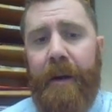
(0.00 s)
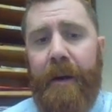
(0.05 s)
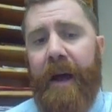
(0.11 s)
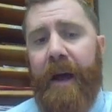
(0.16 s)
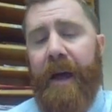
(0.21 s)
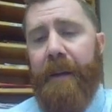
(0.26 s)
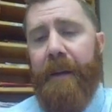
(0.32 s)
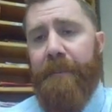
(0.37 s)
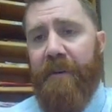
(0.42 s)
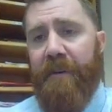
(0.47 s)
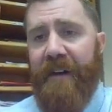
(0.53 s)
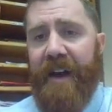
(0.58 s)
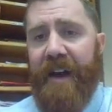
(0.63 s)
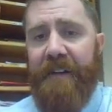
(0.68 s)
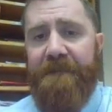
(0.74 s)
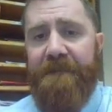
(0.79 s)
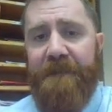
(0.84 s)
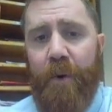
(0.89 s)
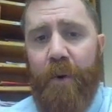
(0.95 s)
and
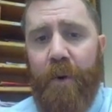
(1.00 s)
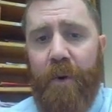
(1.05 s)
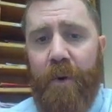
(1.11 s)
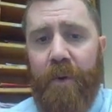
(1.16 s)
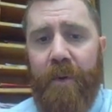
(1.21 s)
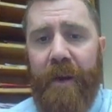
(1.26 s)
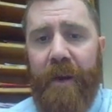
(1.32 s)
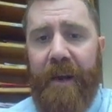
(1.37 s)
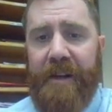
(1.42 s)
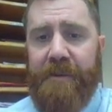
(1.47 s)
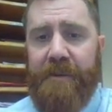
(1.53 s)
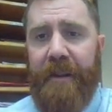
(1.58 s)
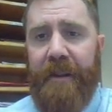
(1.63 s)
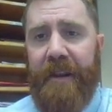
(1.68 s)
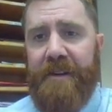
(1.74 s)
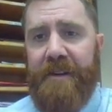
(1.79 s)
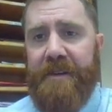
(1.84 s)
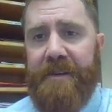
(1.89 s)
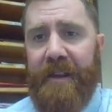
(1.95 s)
providing full
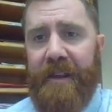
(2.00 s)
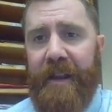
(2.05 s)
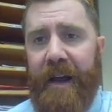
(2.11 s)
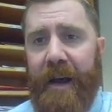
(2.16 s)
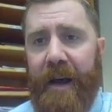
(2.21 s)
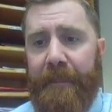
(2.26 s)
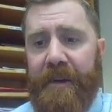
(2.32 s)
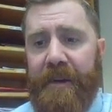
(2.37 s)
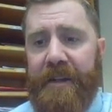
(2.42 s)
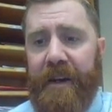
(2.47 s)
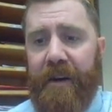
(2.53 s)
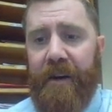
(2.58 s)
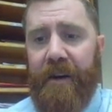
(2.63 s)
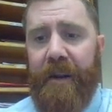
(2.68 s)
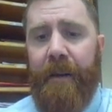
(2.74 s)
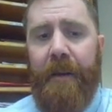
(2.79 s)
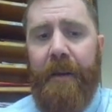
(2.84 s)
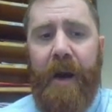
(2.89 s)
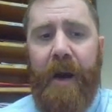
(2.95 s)
explanations and
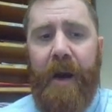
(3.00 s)
commentary.